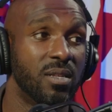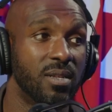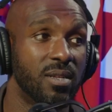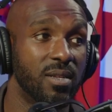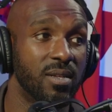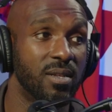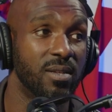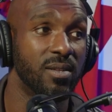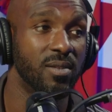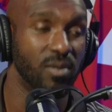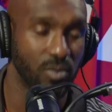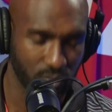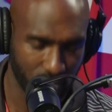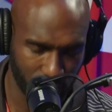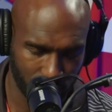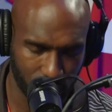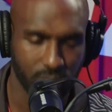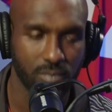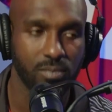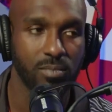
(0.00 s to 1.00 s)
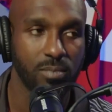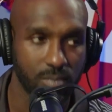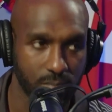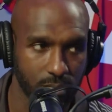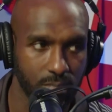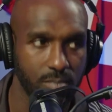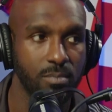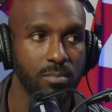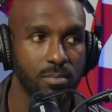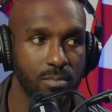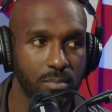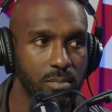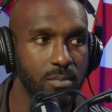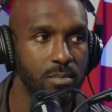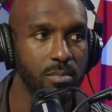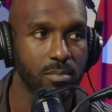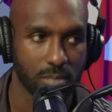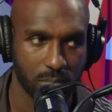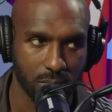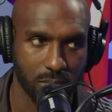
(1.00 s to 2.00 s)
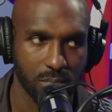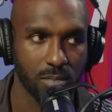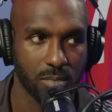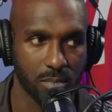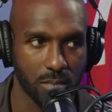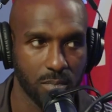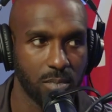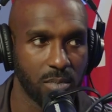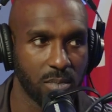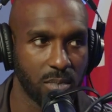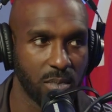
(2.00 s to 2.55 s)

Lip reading: now, you know, my son has put in the